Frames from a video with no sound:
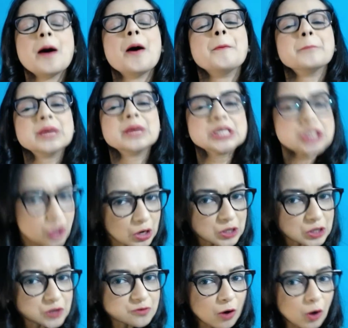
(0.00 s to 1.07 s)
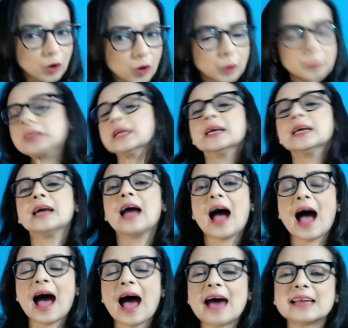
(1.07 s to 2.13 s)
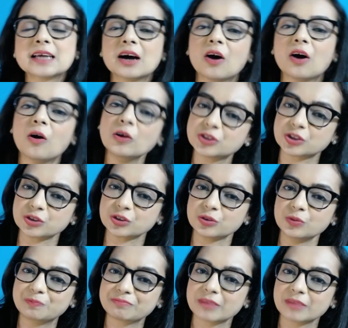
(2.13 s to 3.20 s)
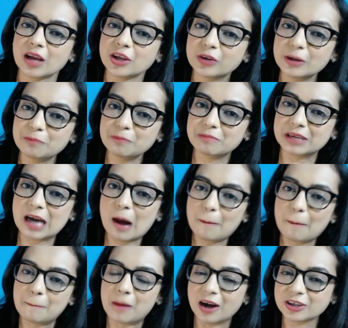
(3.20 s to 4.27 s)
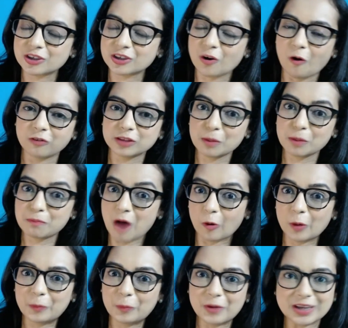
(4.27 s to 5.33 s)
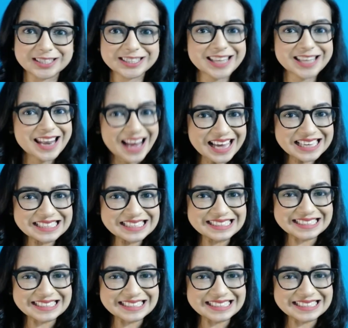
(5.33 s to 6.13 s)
be sure to follow me, and also you can be a part of the Power Presence Alliance